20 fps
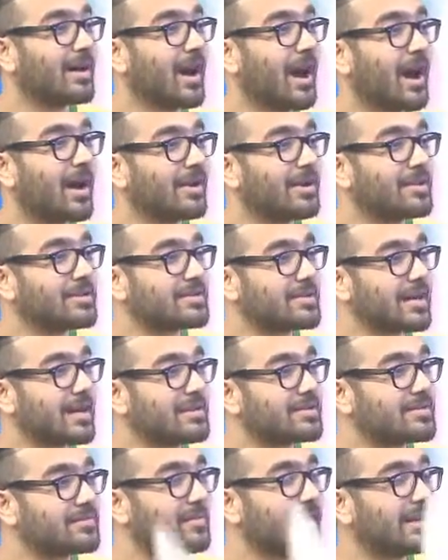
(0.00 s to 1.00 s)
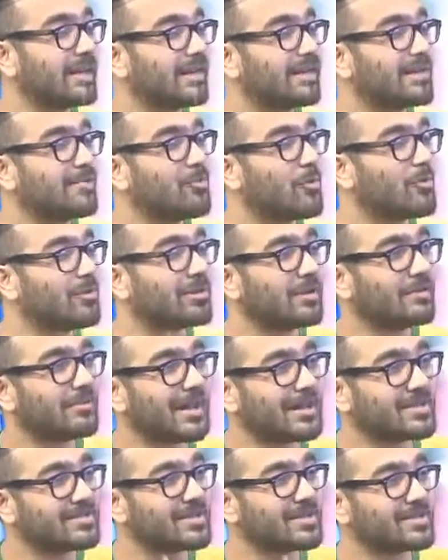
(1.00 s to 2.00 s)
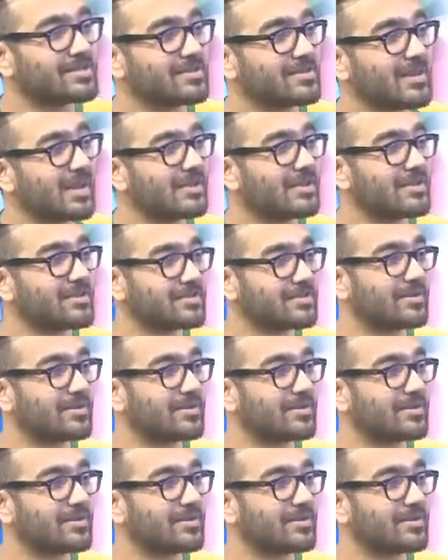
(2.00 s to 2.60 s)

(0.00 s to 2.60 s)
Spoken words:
understands Fellaini more than Manchester United.